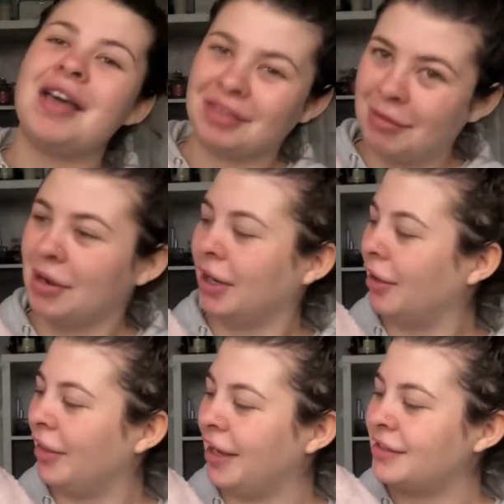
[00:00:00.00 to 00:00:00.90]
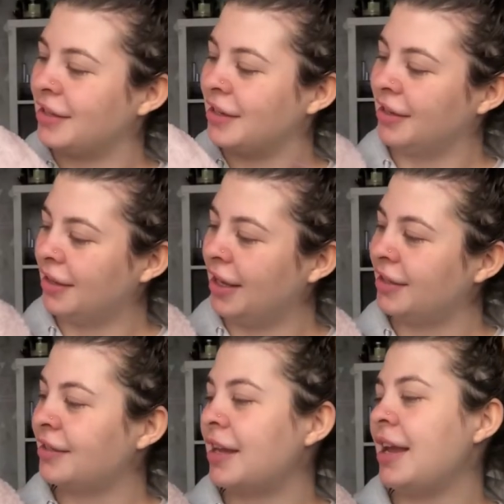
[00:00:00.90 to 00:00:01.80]
And then we got this.
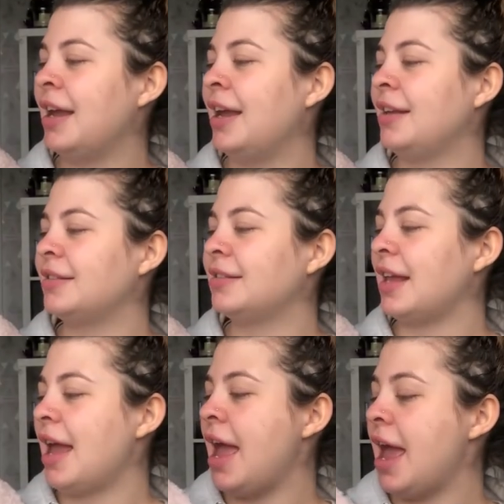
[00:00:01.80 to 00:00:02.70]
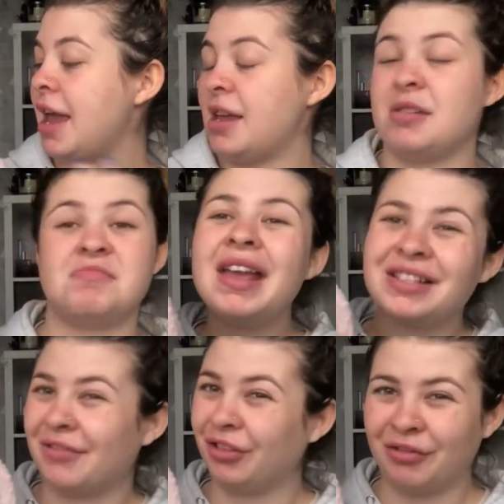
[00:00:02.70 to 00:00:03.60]
This is a,
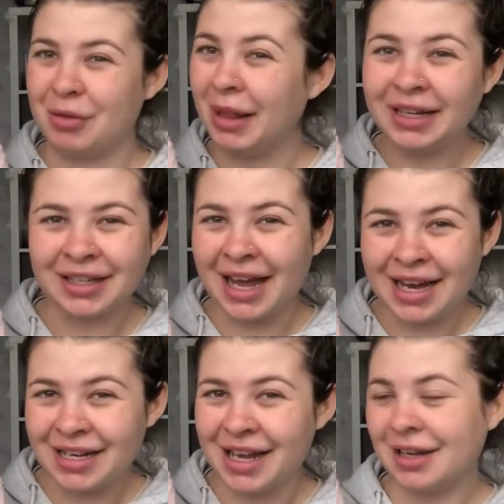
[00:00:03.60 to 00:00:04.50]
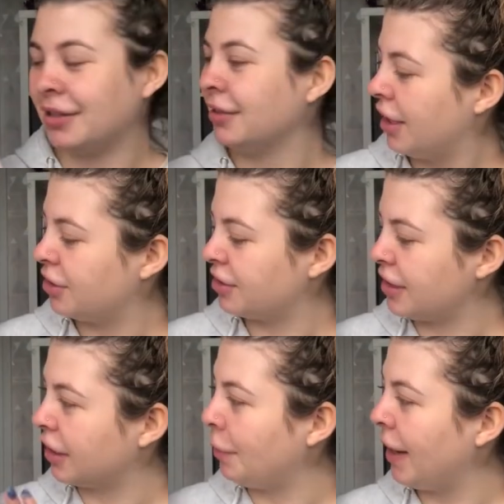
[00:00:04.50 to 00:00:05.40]
it's a fluffy blanket, ain't it? It's just
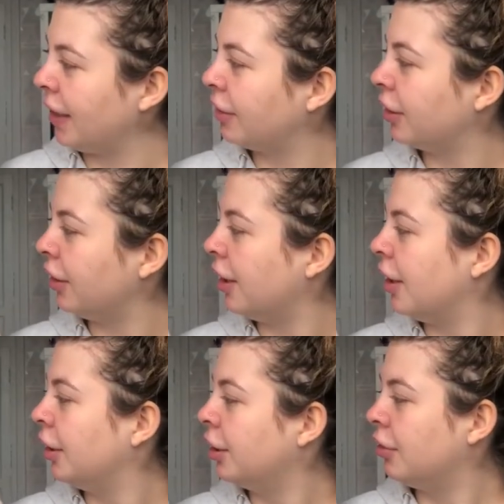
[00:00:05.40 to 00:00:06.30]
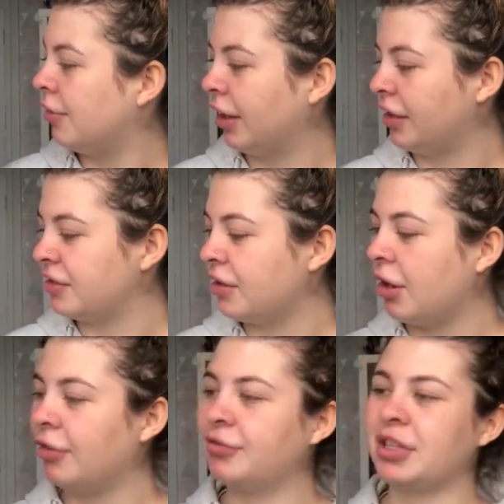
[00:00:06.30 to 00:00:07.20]
like a pink colour, really
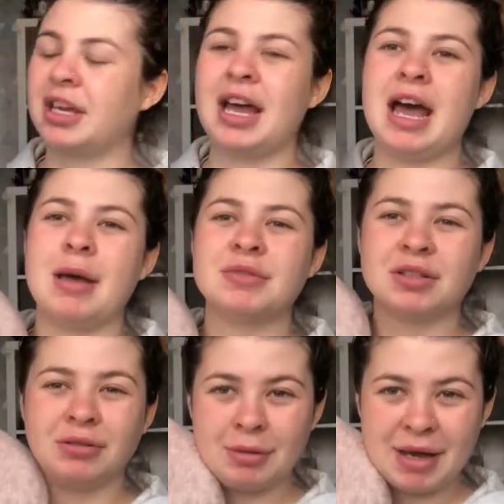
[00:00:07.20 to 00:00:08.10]
soft, absolutely